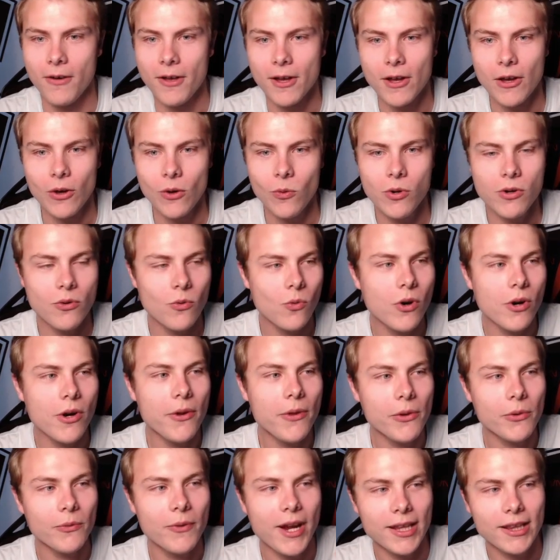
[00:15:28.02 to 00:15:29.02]

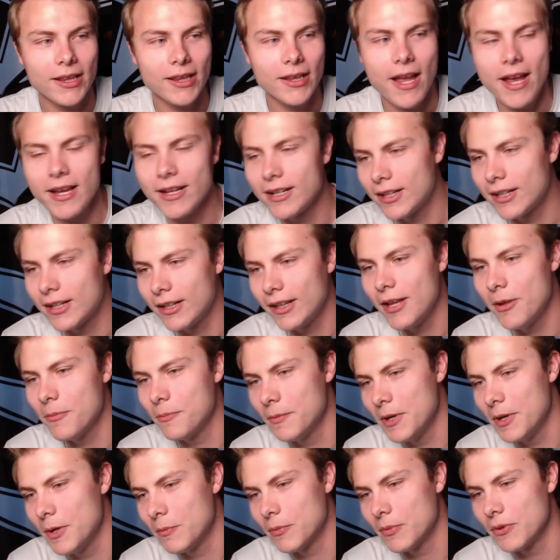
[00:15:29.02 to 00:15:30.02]
We're the Redline
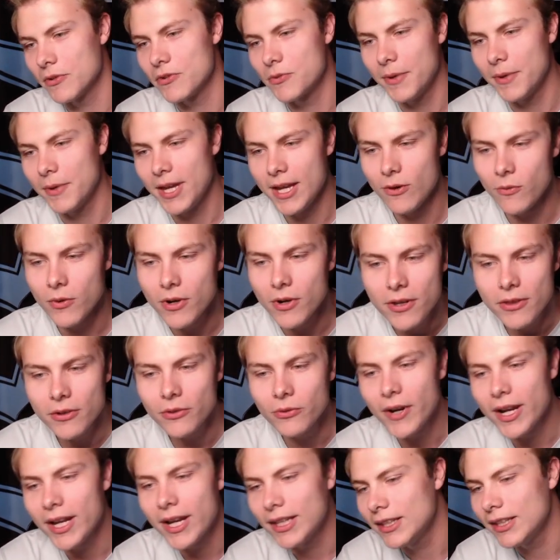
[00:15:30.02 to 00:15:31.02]
Club members, man. We're
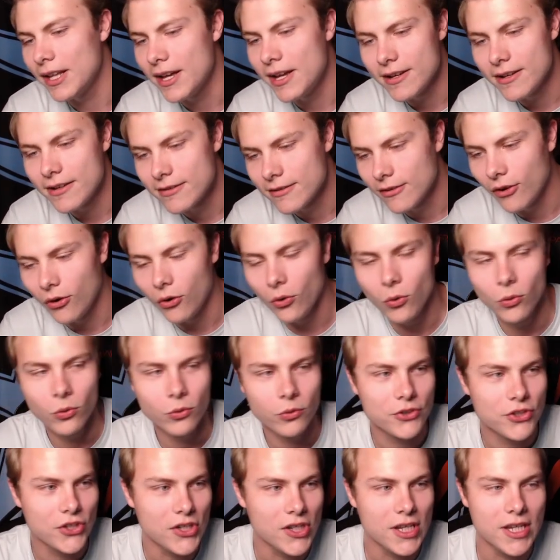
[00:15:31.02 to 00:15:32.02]
the Redline
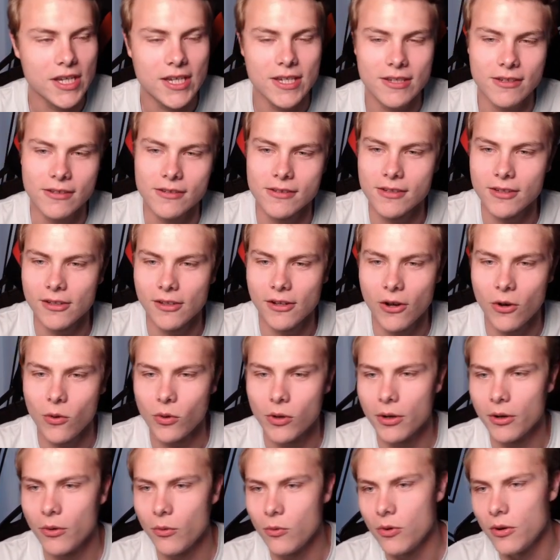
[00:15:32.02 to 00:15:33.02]
old G's, you know,
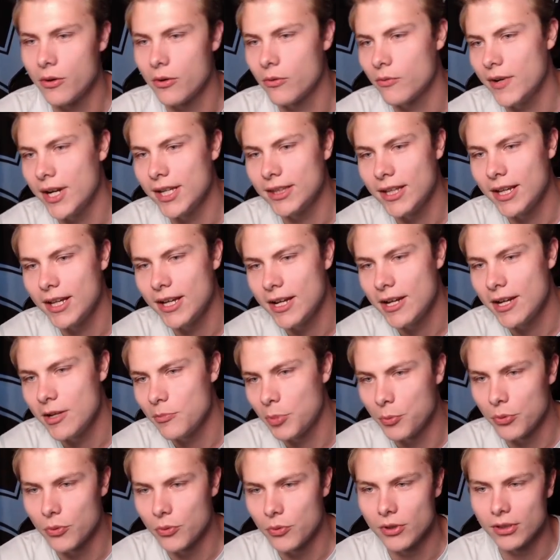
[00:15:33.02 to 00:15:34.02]
where Redline
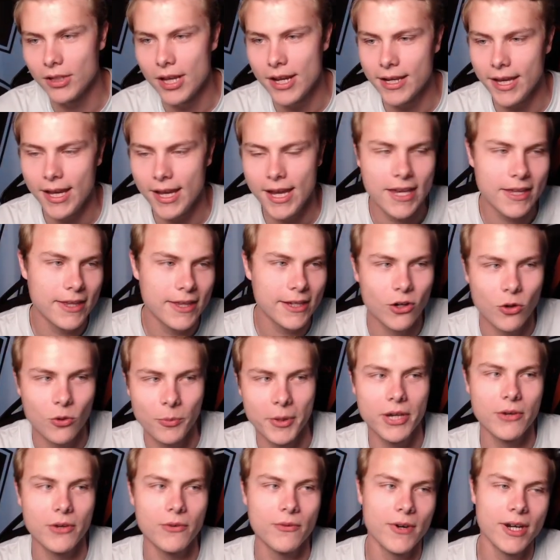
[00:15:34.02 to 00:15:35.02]
people were like, hey, they
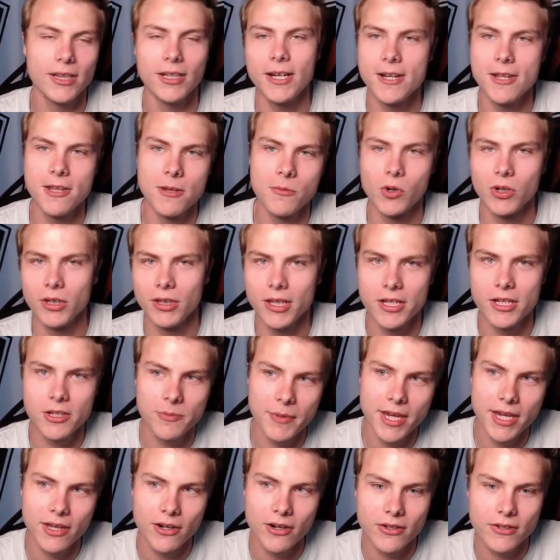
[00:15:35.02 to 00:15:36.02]
don't make Redline anymore, let's
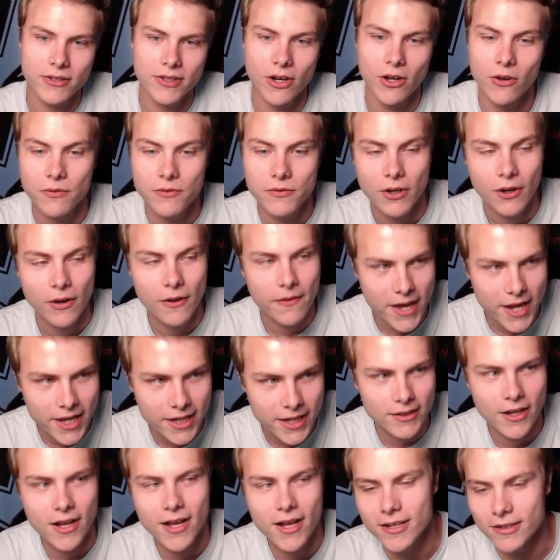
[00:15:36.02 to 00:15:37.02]
make it ourselves.
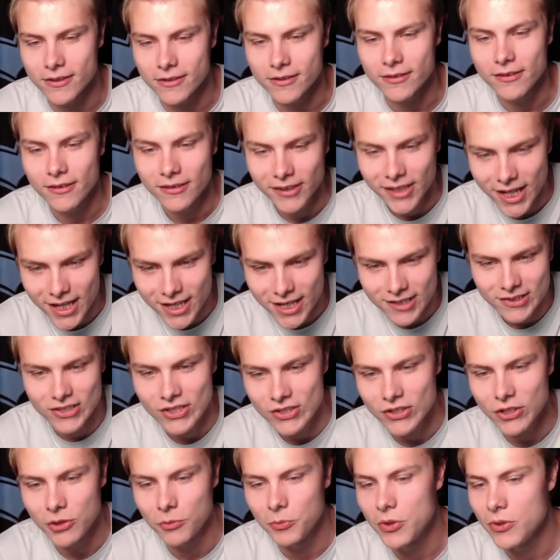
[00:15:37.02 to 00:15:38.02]
That's us. That's
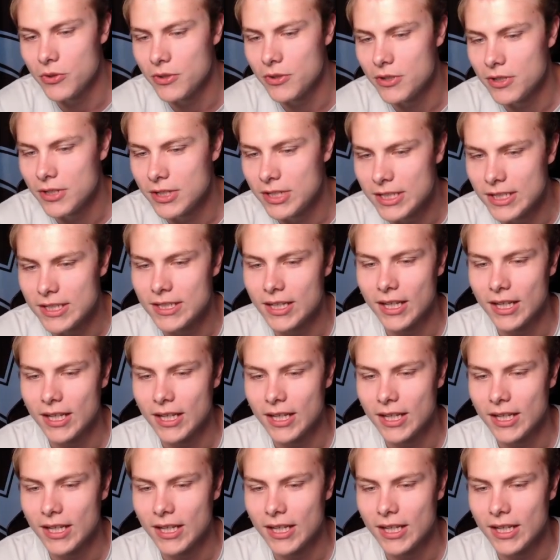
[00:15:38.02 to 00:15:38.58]
this community.